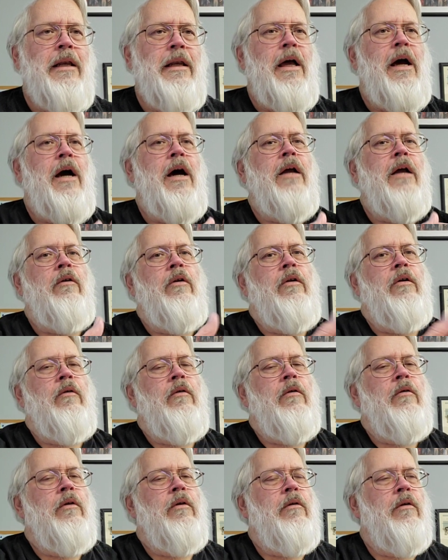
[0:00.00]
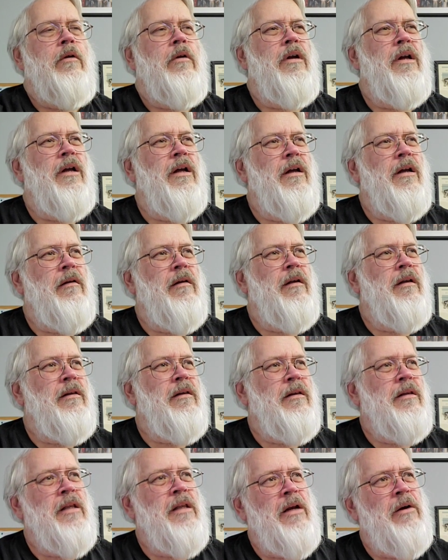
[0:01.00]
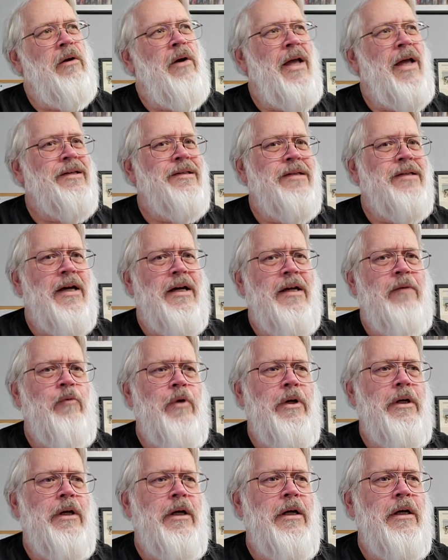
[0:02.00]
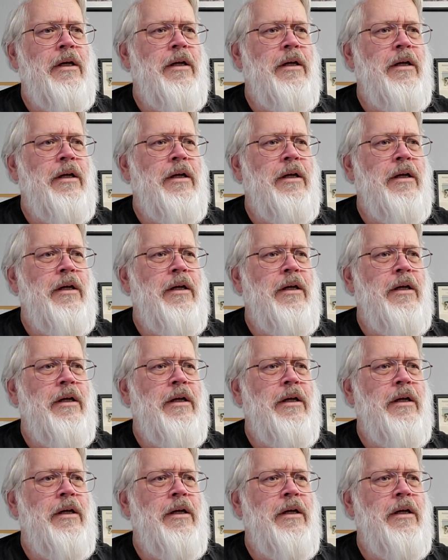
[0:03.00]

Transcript: got, as time went on,